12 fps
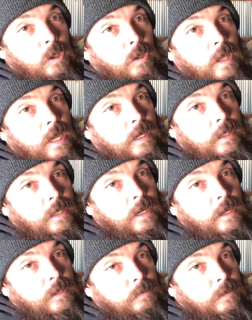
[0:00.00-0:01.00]
show that in the
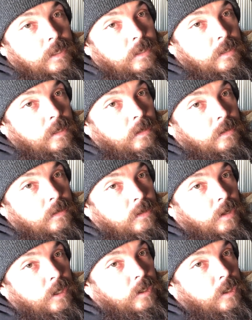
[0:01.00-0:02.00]
next piece.
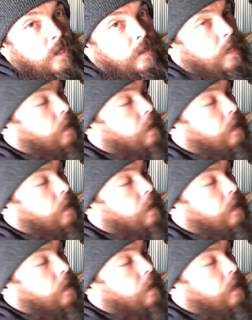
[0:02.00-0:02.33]
So I just cut